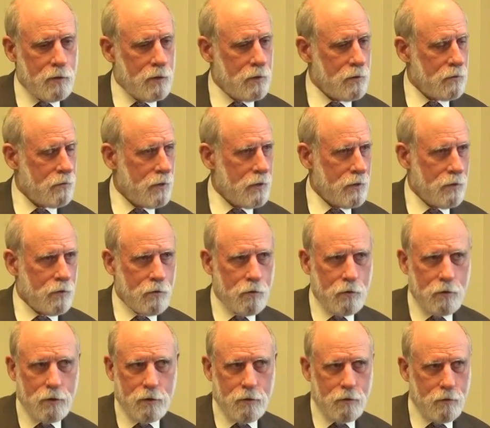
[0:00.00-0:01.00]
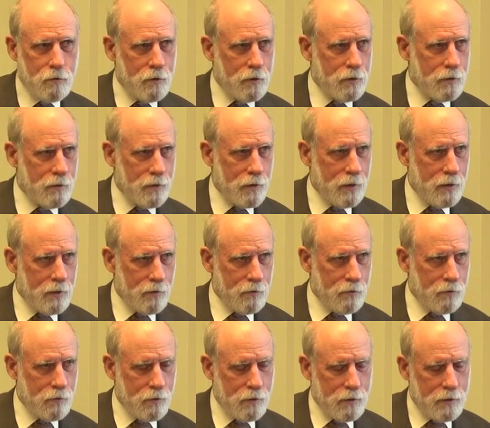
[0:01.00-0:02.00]
integrated circuits or anything
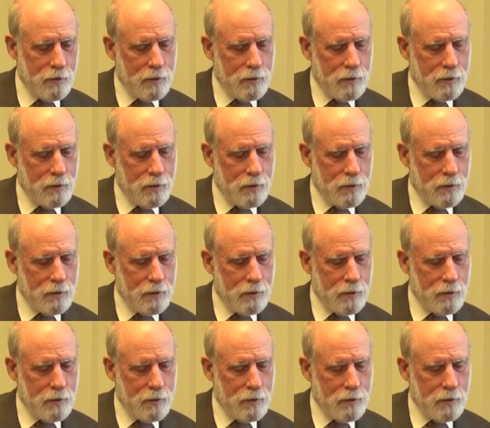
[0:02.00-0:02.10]
else,